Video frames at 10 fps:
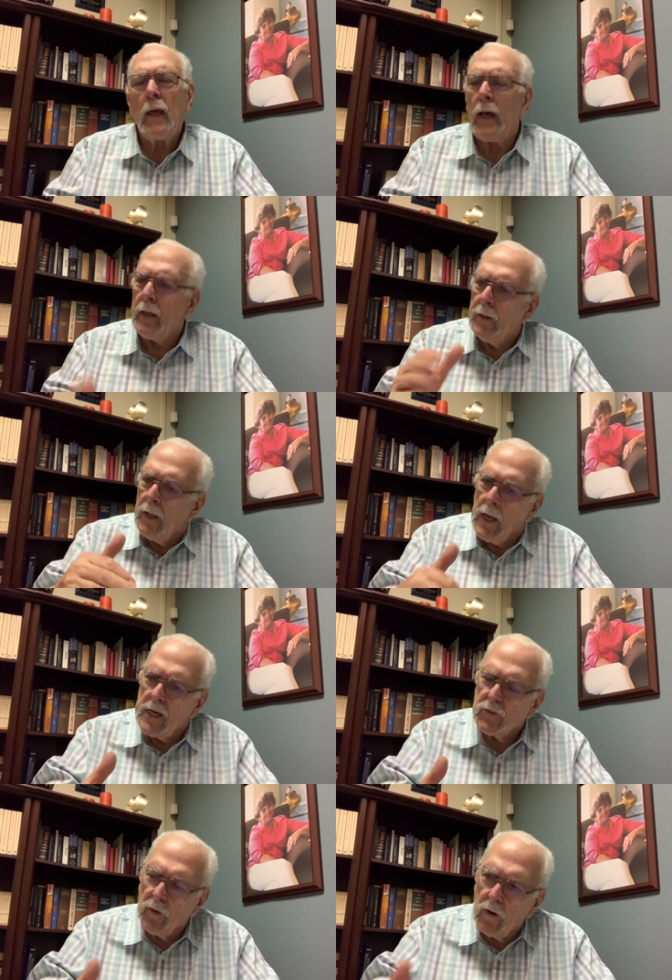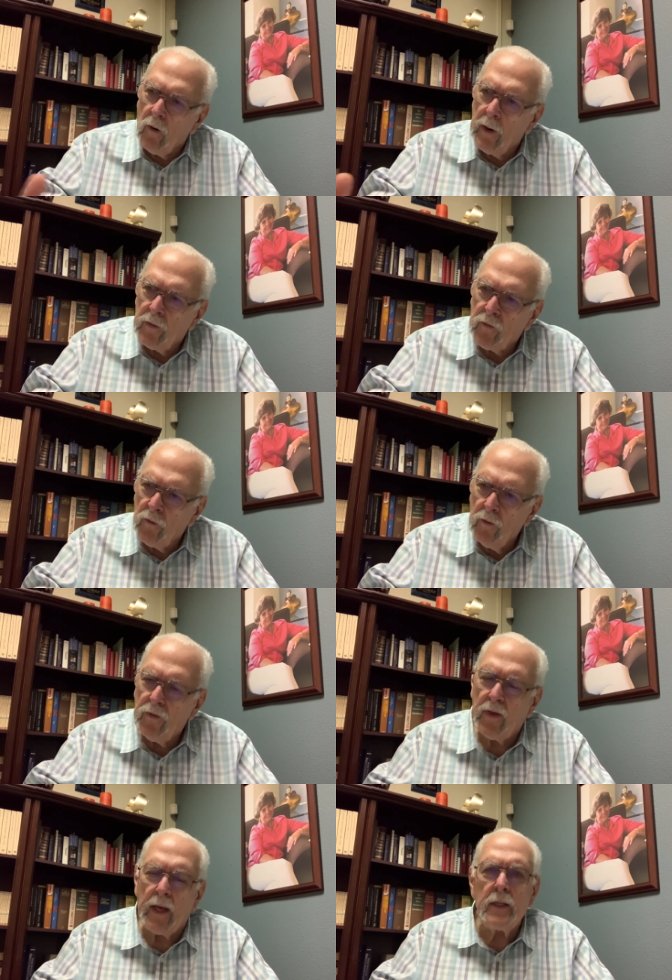And as we're going through
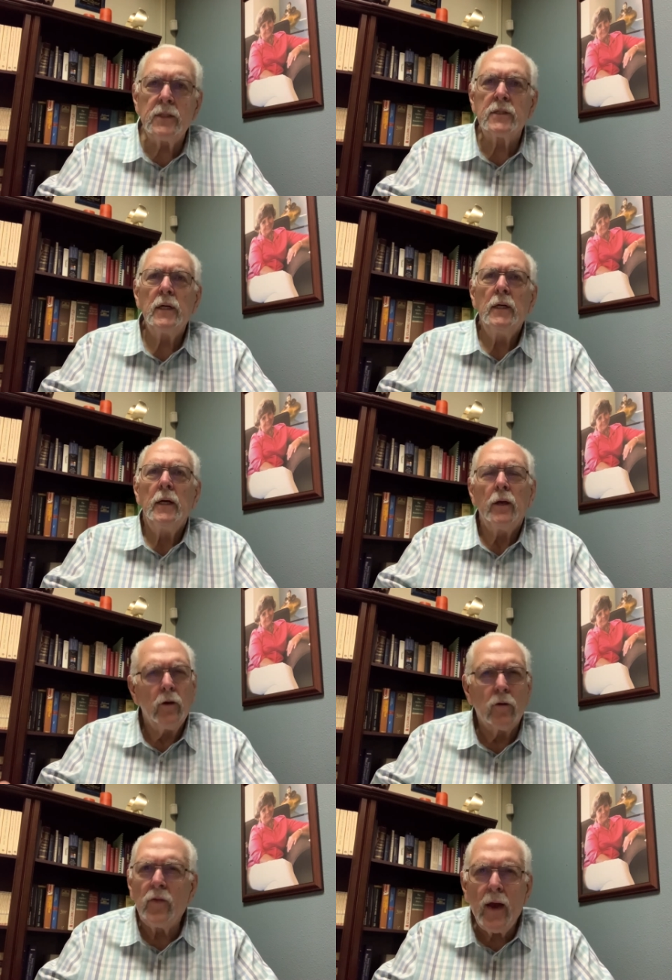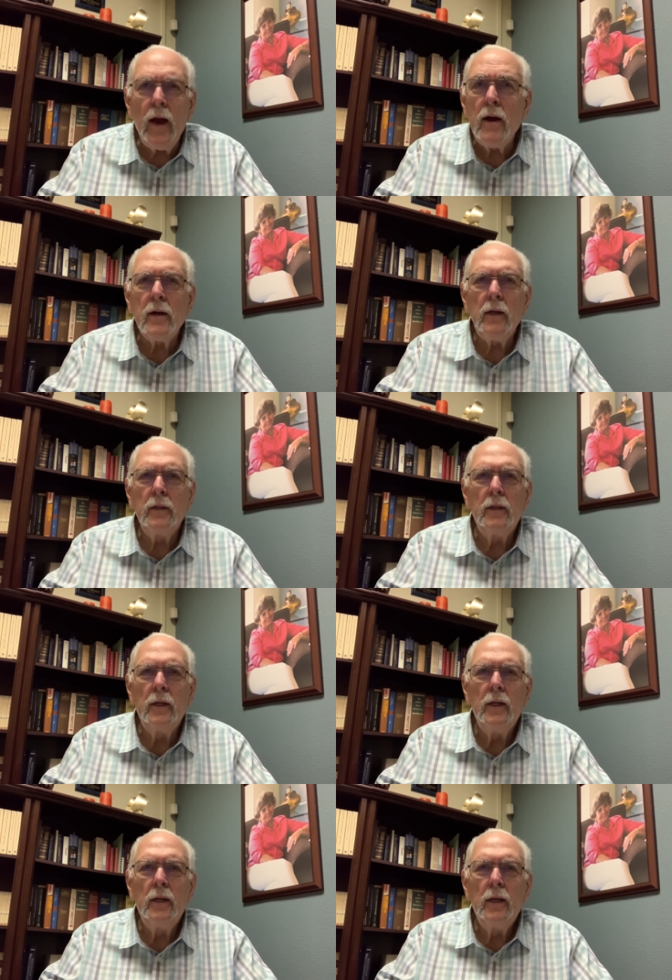things, you're there.
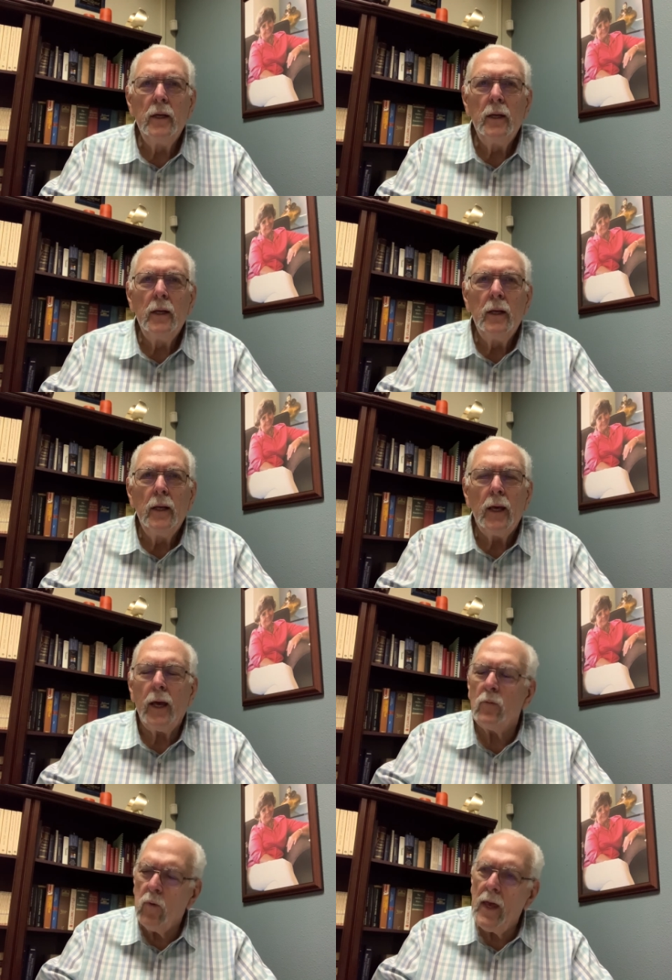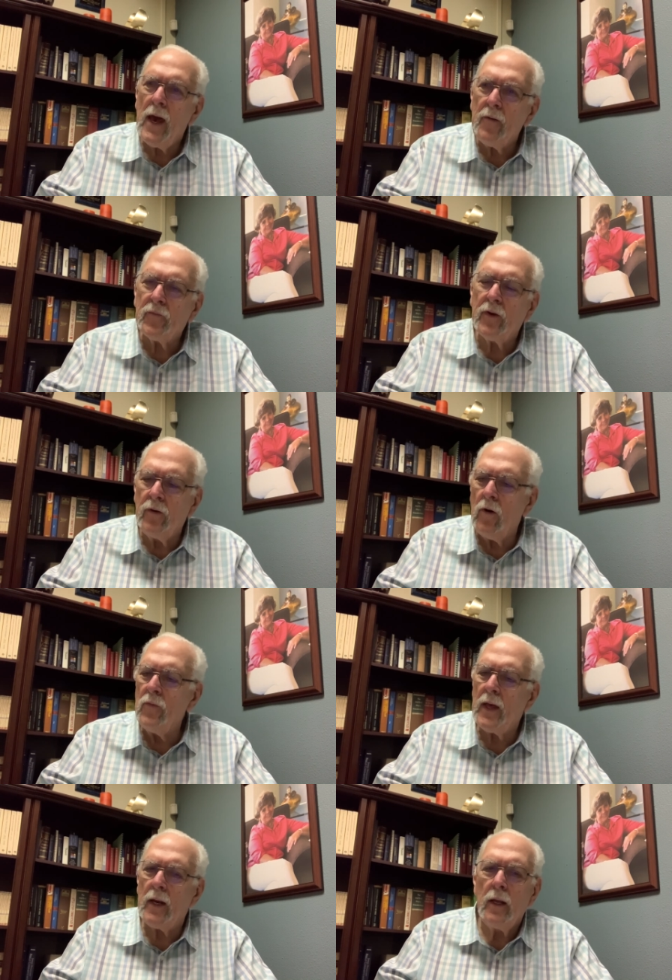And we have to know
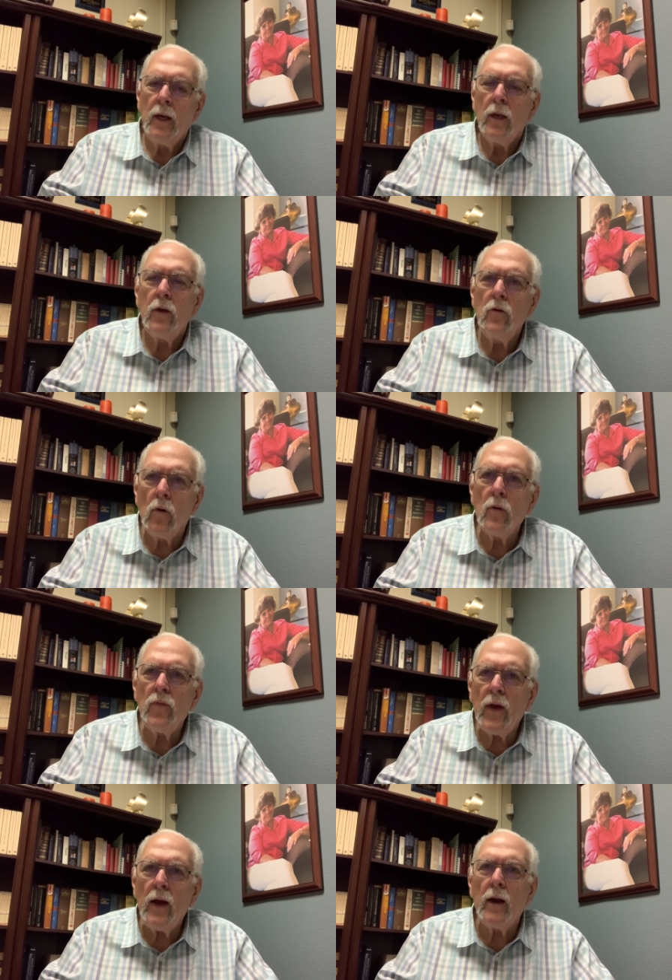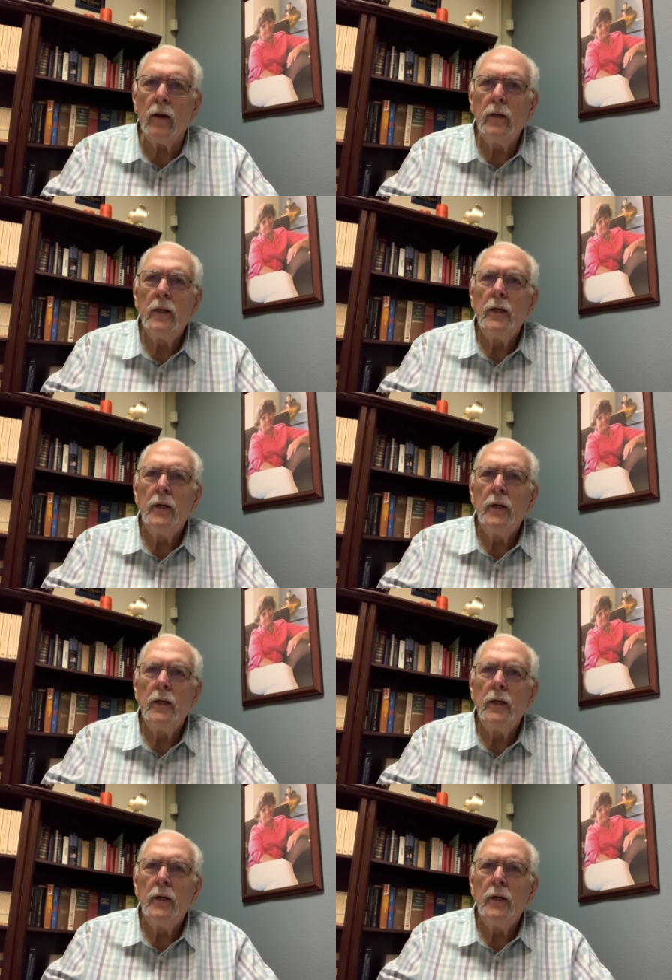that you're there.